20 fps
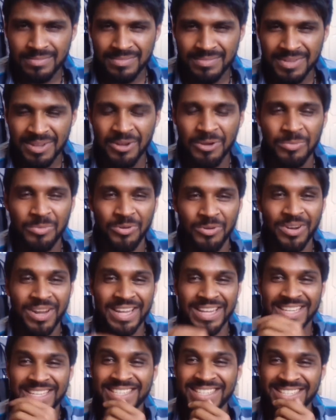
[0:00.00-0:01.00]
Oh
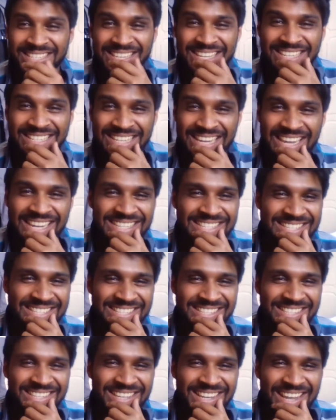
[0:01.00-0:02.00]
boy, this is
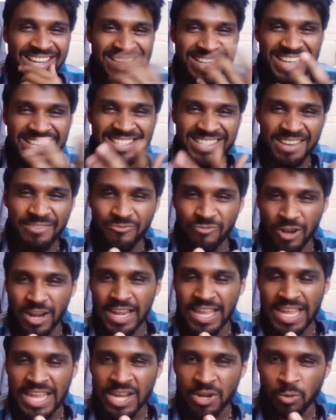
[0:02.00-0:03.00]
intense. They seem
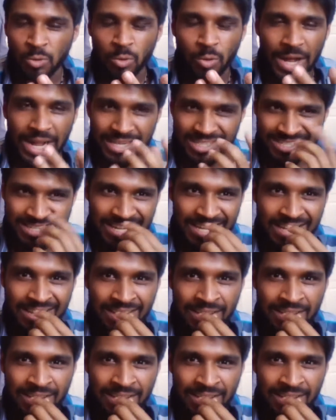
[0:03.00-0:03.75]
really equal, actually.